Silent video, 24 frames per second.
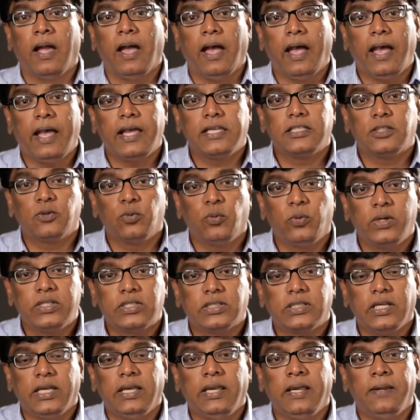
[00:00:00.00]
As we
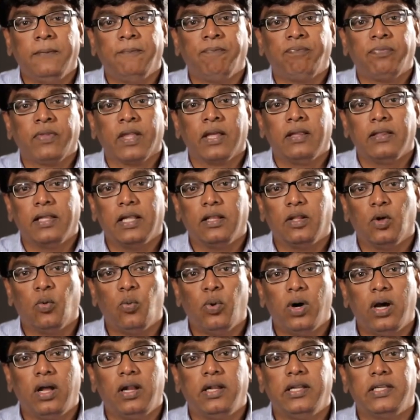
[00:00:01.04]
see that the
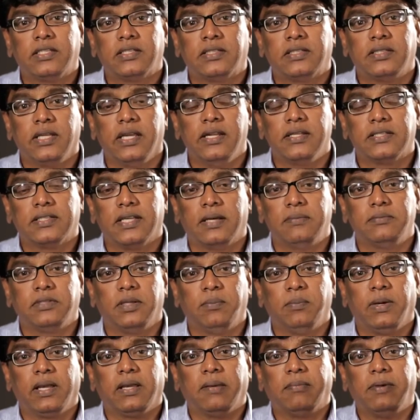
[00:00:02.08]
world is in some
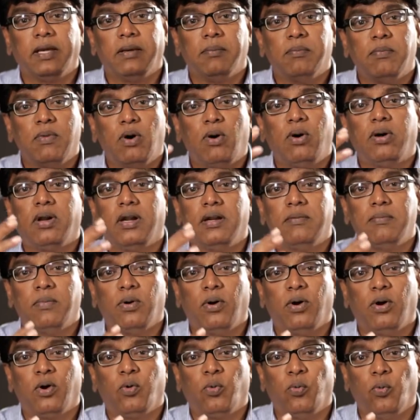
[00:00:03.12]
sense becoming more and
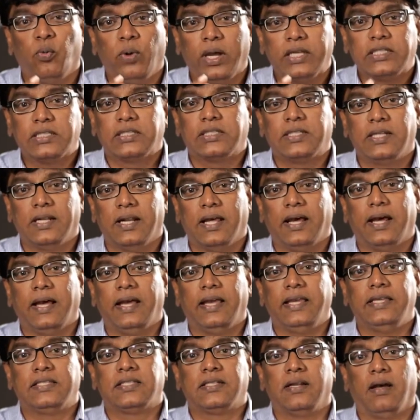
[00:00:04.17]
more
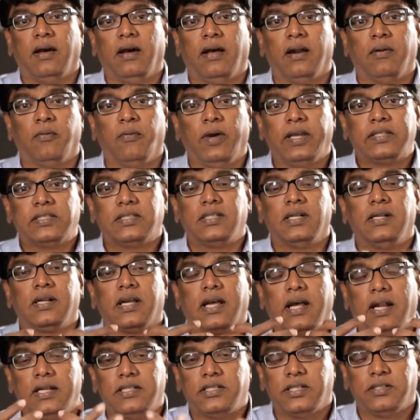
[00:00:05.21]
westernized, or Western
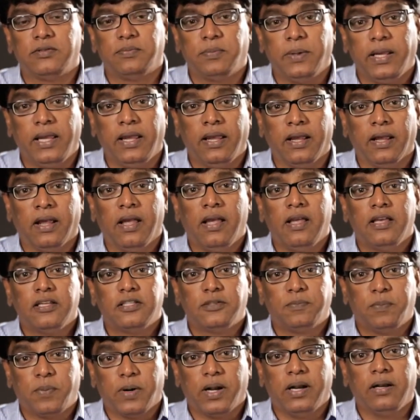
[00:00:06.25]
cultures being
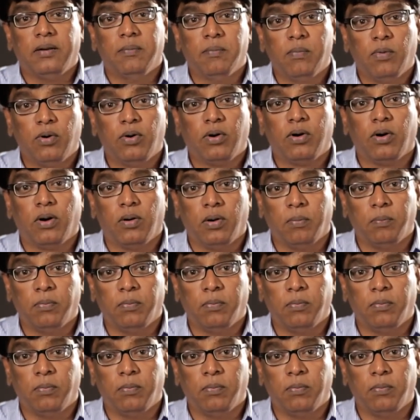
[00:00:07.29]
spread more